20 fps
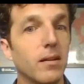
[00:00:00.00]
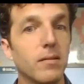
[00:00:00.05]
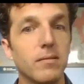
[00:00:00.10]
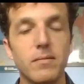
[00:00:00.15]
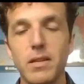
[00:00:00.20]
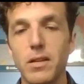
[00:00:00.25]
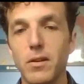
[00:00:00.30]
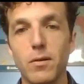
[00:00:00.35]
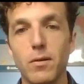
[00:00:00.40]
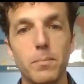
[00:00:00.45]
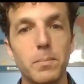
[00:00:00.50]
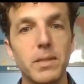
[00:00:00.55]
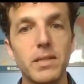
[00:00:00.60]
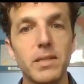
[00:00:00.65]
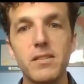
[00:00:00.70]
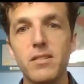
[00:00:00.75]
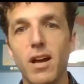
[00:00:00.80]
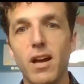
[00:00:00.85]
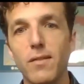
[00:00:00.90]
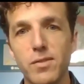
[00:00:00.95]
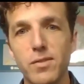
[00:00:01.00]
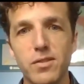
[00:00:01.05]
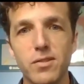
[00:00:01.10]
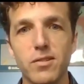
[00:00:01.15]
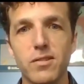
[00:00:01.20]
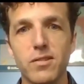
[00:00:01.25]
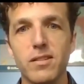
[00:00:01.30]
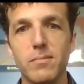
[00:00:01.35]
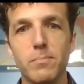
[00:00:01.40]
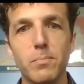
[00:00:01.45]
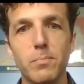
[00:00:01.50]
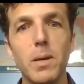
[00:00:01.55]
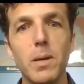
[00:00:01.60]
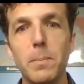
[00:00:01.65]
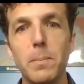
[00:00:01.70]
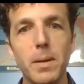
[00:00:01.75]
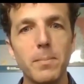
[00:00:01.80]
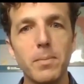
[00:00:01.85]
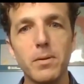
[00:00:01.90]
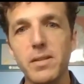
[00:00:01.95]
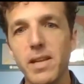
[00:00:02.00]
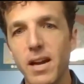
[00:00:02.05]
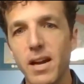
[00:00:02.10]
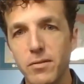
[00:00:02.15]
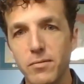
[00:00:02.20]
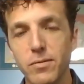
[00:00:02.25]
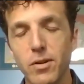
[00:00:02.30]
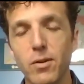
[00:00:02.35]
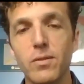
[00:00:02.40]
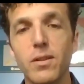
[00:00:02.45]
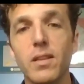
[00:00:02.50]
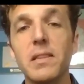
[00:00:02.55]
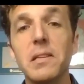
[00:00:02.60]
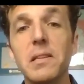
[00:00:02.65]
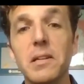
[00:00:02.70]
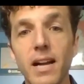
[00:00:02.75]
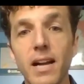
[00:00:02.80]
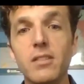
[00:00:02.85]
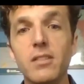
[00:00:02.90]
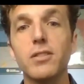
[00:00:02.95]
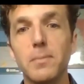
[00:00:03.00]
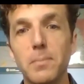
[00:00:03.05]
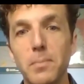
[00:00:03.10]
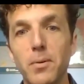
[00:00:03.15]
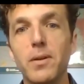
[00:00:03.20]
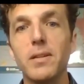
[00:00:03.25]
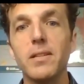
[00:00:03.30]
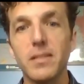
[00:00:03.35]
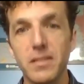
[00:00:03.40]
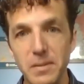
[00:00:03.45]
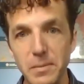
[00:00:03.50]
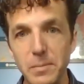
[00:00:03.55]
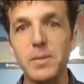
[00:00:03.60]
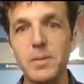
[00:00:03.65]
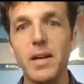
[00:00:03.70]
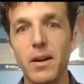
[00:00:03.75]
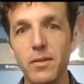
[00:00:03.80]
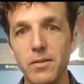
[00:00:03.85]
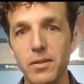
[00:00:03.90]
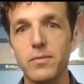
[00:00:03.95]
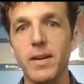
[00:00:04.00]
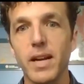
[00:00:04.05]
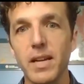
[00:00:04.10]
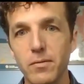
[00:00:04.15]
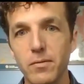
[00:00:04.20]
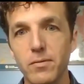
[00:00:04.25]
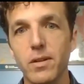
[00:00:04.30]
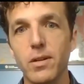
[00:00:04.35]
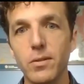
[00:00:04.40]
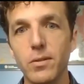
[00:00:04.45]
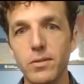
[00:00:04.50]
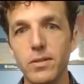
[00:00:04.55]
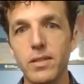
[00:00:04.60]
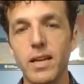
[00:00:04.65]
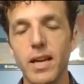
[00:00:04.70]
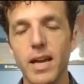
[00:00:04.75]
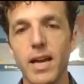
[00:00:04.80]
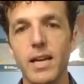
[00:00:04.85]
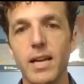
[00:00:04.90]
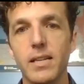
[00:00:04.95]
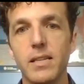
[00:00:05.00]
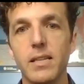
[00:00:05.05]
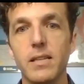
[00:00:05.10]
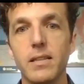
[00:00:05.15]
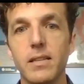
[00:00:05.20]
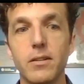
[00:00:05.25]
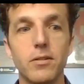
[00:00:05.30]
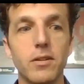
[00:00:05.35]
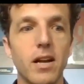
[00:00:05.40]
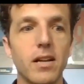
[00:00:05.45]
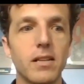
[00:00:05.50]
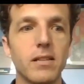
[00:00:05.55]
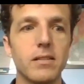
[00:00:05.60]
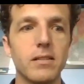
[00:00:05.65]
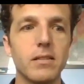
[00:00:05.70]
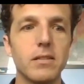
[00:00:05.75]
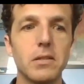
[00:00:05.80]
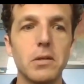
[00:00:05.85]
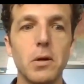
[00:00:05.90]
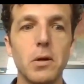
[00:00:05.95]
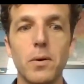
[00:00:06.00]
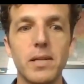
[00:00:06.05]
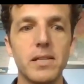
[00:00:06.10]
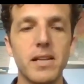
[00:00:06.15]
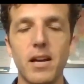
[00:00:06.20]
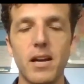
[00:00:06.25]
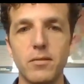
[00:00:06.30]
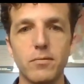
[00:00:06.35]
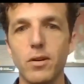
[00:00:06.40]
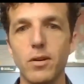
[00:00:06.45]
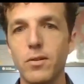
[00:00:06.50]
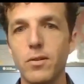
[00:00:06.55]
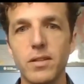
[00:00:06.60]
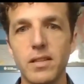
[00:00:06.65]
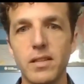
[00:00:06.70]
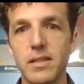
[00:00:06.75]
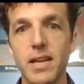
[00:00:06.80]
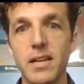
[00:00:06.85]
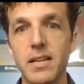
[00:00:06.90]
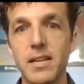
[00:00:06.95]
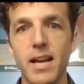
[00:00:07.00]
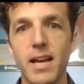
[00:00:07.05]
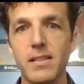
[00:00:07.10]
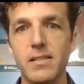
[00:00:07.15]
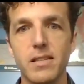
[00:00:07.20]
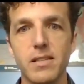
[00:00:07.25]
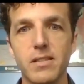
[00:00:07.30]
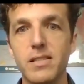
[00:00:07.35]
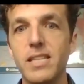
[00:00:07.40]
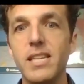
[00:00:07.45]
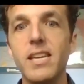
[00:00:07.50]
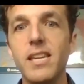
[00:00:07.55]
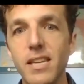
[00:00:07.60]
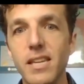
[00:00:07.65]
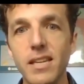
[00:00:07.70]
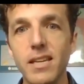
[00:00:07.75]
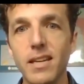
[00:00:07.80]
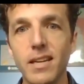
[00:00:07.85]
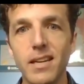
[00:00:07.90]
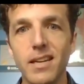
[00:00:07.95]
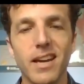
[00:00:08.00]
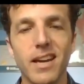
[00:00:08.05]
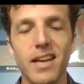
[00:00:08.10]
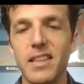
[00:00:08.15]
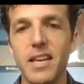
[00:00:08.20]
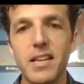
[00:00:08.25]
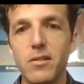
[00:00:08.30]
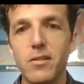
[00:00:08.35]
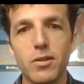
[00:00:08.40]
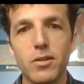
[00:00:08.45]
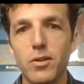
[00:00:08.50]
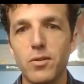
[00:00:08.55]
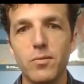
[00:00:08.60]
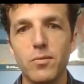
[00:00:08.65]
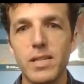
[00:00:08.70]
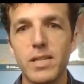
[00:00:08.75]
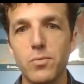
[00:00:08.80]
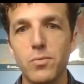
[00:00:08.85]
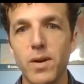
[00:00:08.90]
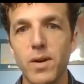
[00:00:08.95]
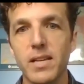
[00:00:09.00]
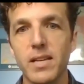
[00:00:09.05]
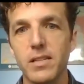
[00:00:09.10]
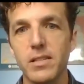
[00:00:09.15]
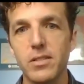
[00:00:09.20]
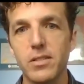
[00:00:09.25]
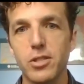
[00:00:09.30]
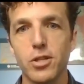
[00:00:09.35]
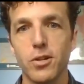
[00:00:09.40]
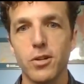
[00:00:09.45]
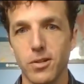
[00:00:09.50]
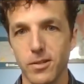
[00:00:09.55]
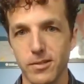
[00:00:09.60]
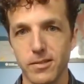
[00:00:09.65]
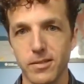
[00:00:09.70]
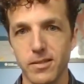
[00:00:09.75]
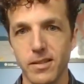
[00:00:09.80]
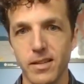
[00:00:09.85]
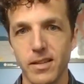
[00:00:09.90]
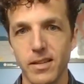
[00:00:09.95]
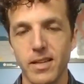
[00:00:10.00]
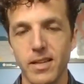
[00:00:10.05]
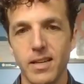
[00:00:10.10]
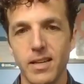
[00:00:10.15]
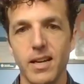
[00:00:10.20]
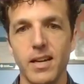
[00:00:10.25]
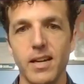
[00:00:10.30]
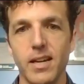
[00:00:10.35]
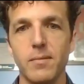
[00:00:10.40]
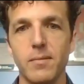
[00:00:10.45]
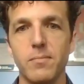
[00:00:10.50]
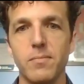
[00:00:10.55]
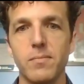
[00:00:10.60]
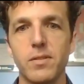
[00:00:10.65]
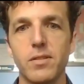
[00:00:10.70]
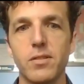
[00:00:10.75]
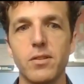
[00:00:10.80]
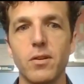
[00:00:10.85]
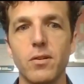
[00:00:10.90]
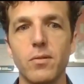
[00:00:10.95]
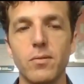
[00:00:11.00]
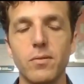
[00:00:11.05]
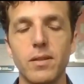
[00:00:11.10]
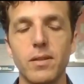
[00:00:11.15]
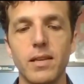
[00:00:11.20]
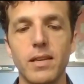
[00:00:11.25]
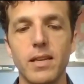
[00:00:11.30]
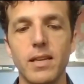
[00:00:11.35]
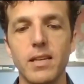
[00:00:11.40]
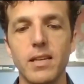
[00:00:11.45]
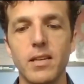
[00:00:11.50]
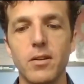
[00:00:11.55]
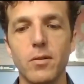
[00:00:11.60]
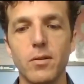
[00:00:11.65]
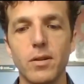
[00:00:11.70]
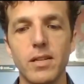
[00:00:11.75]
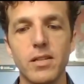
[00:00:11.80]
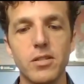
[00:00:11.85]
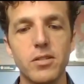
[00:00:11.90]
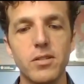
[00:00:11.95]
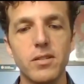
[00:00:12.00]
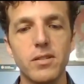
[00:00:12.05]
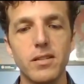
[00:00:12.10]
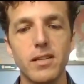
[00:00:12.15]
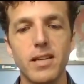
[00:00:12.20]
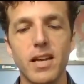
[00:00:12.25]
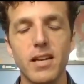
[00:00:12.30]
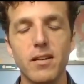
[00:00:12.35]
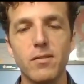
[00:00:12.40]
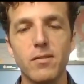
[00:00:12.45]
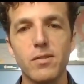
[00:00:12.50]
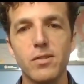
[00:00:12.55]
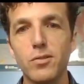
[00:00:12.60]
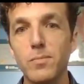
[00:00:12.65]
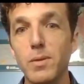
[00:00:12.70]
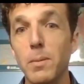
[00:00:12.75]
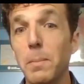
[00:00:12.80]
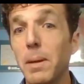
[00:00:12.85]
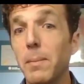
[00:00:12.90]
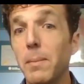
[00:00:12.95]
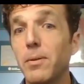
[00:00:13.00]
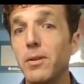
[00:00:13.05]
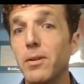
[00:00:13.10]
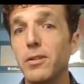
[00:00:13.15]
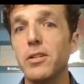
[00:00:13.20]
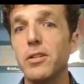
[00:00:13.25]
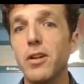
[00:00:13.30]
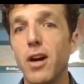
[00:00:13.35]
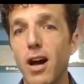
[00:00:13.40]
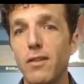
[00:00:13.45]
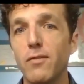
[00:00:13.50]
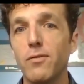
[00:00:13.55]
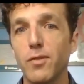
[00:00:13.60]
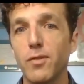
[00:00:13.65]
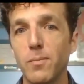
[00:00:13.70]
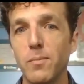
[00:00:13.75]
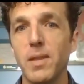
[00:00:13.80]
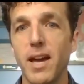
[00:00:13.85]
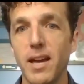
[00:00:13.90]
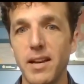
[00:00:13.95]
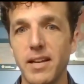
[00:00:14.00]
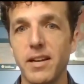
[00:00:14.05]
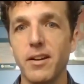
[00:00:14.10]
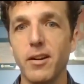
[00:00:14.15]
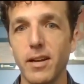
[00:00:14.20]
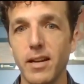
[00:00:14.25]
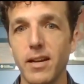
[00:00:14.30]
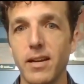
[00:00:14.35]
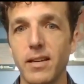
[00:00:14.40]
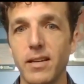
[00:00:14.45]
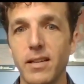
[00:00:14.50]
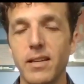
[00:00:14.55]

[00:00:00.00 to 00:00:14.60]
you know, a police officer to point people down a road, that they're actually pointing them down the right road, and they're not going down a road that then has a T and they don't know which way to turn. So, you know, because you got to assume that people are not from that area